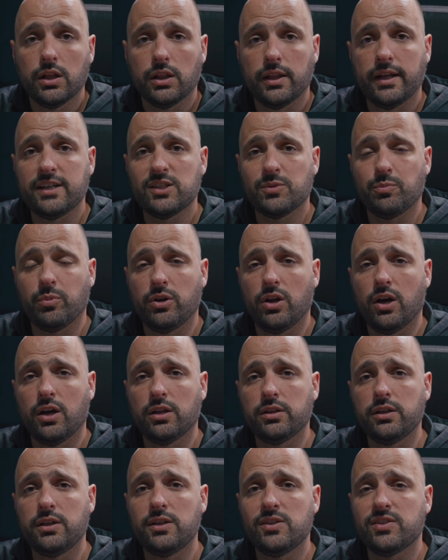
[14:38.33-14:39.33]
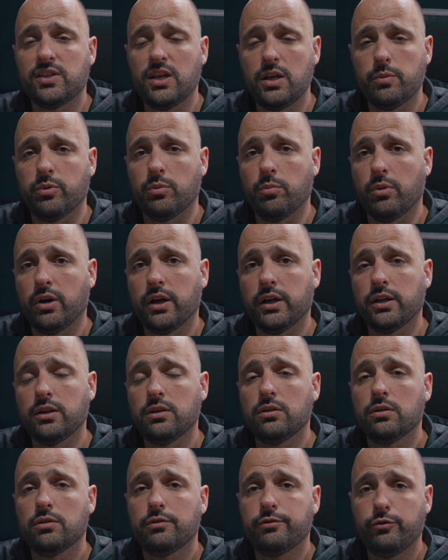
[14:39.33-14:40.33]
Last but not least, keep in
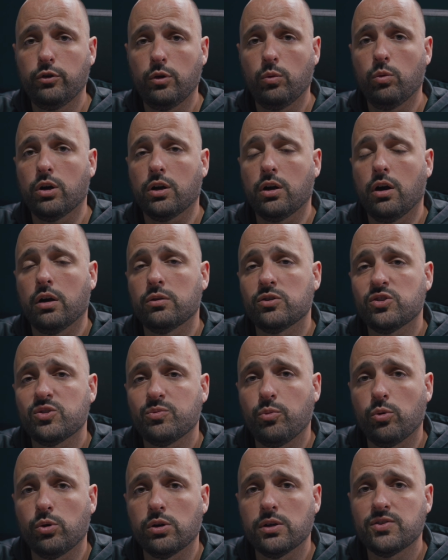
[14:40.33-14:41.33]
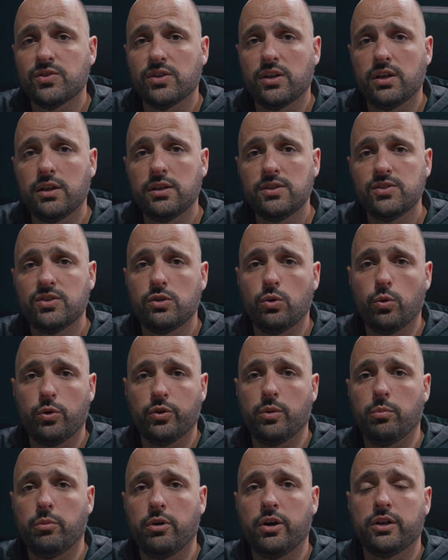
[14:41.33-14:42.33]
mind, Footwork Autosports is the
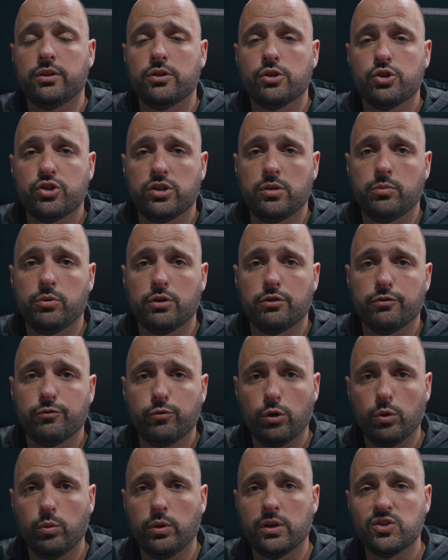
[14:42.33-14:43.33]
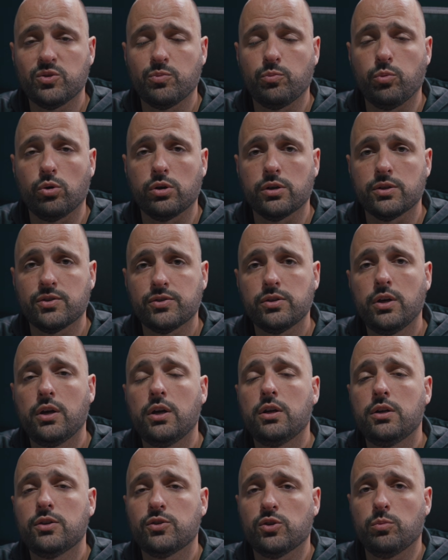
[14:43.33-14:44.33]
North American distributor for WedsSport,
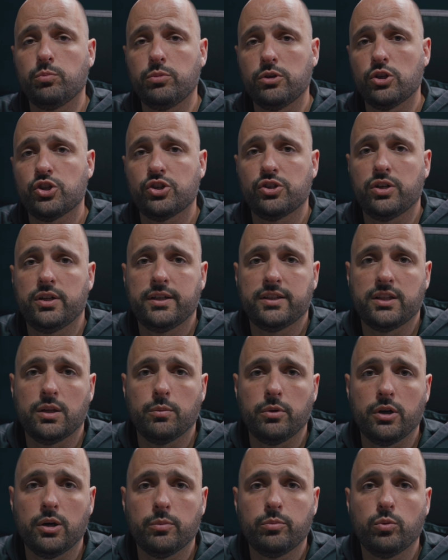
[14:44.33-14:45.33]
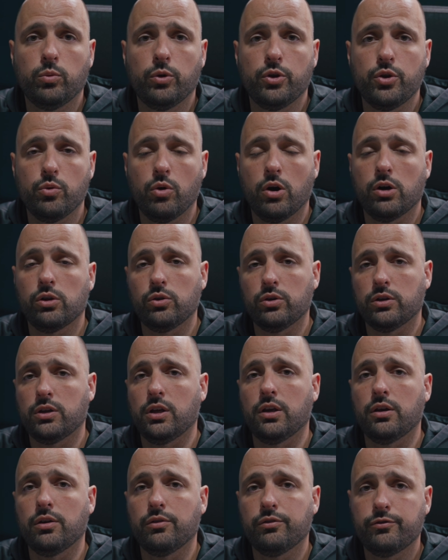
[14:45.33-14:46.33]
so be sure to hit them up when you are
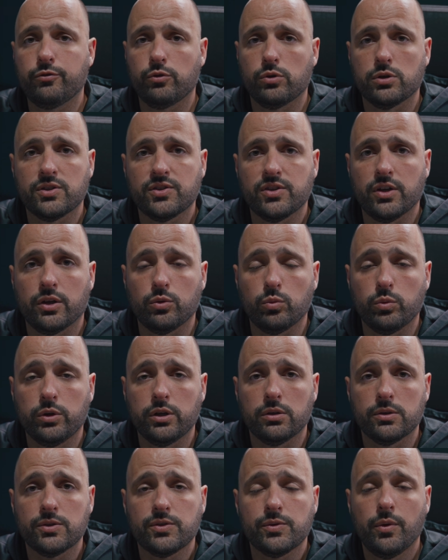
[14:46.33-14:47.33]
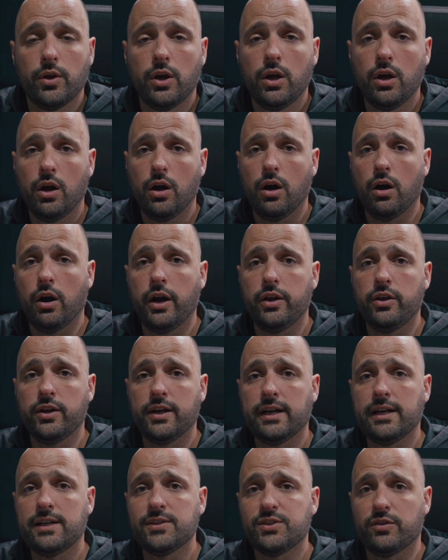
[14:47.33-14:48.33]
looking for said wheels. All right, you
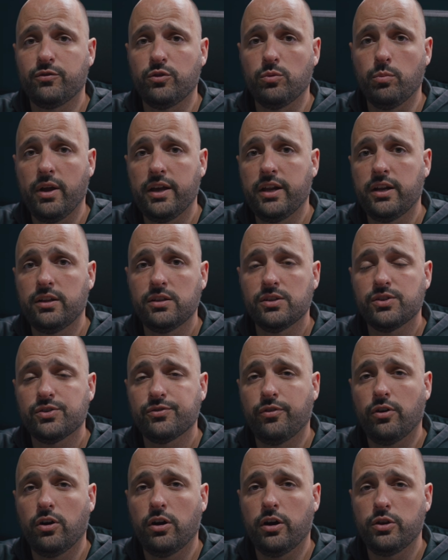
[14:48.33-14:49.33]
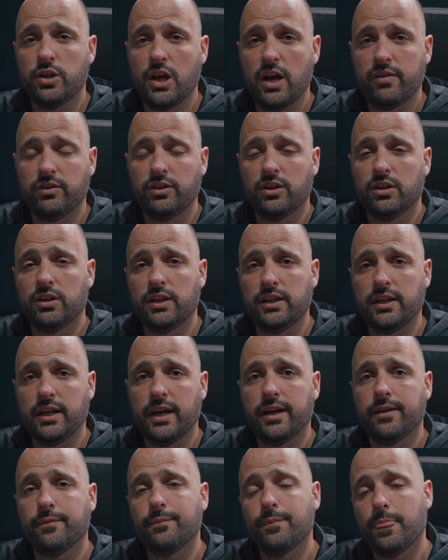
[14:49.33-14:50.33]
guys, if you made it this far and you haven't done it
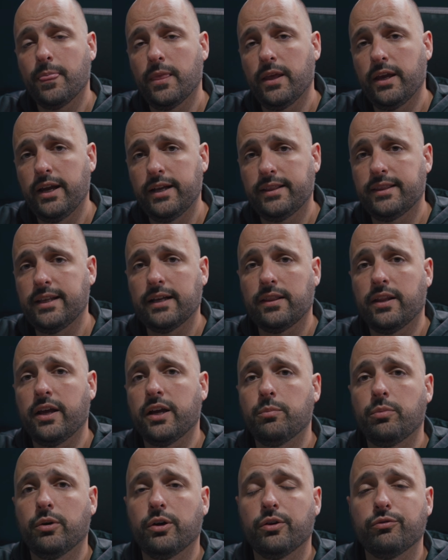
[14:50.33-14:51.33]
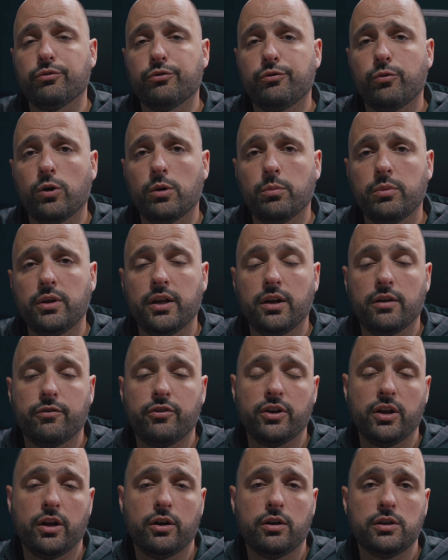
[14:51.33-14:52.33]
yet, hit that like button for me. And if
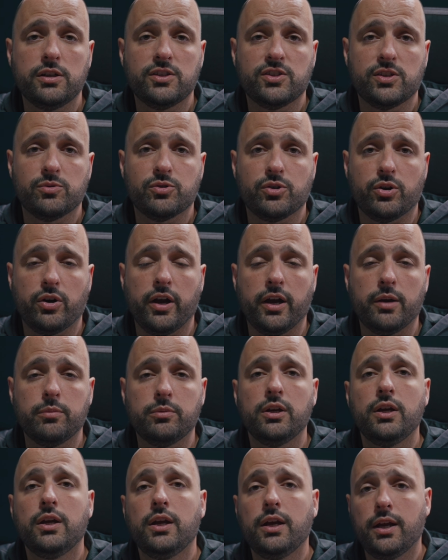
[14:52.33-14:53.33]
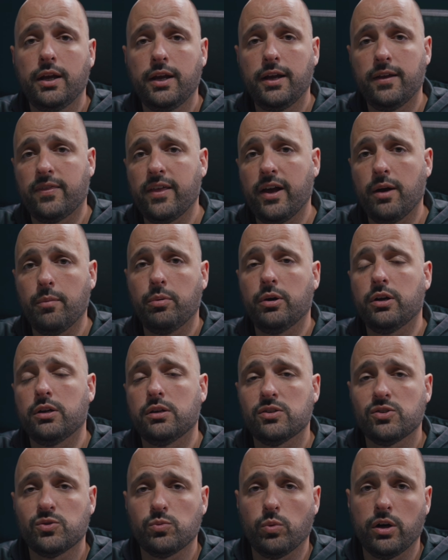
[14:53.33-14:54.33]
you're not already subscribed, hit that button
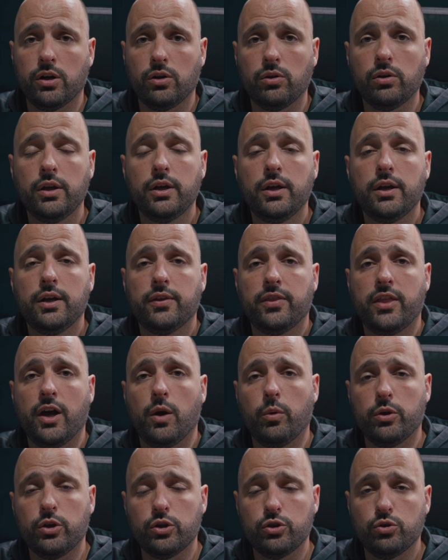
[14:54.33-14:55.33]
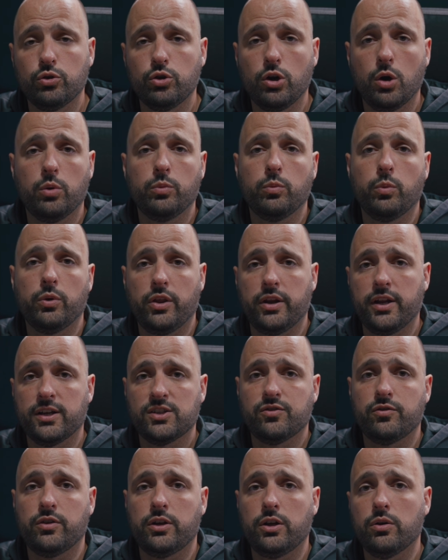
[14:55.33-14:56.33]
as well. That way you do know when the
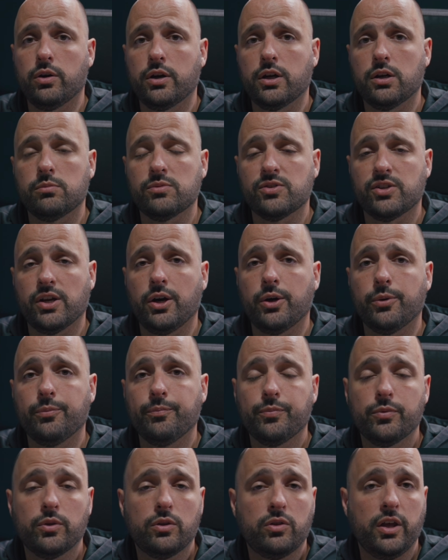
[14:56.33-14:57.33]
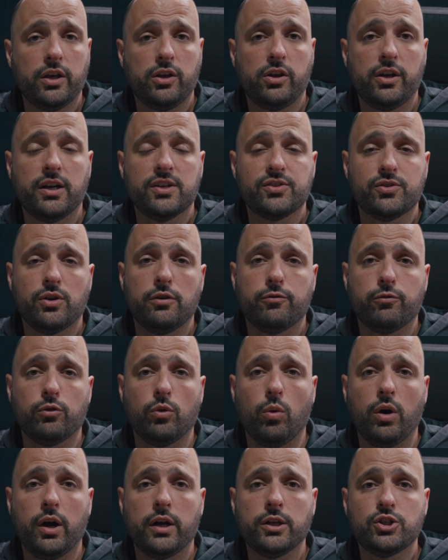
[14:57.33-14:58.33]
next video comes out. Thank you guys all for
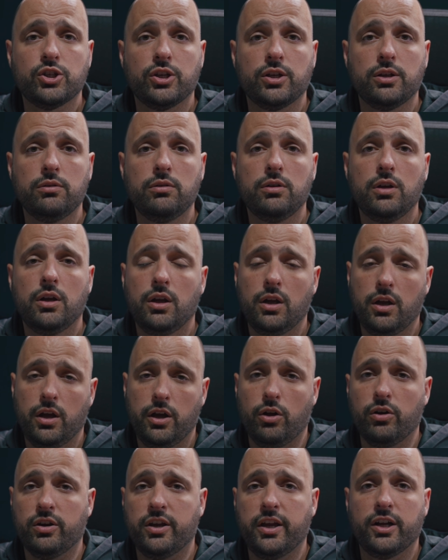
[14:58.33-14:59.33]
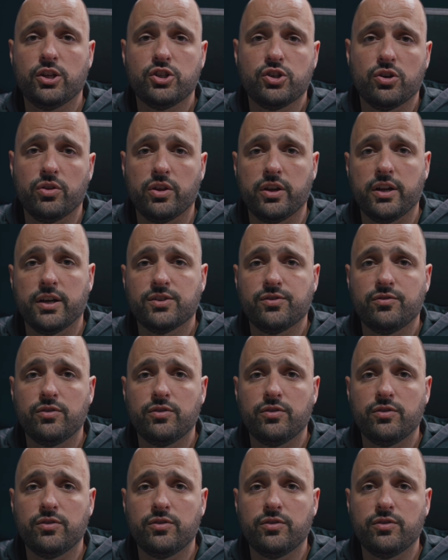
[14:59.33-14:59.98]
watching, and I'll catch you in the next